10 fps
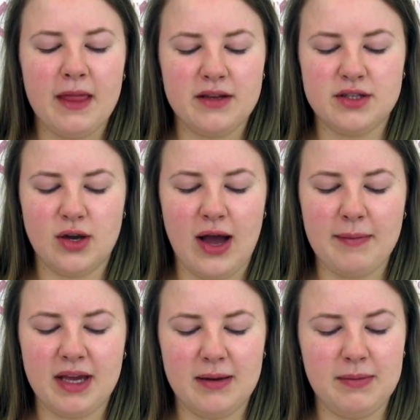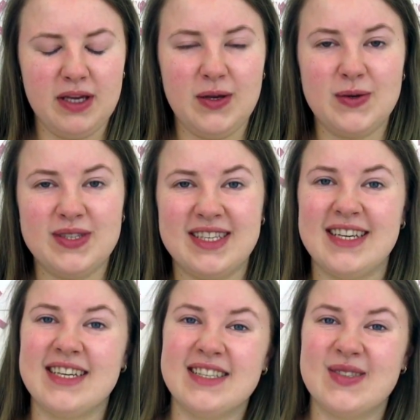So I'm gonna be
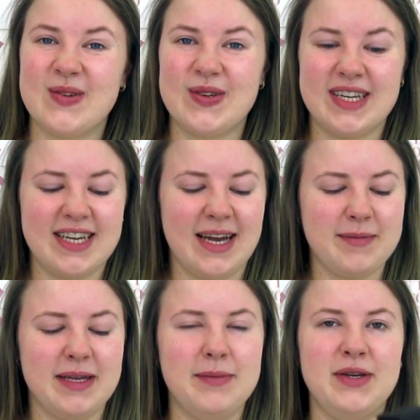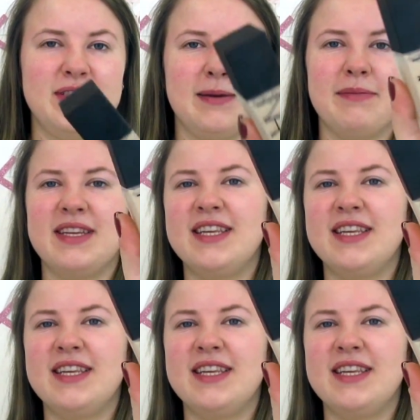using the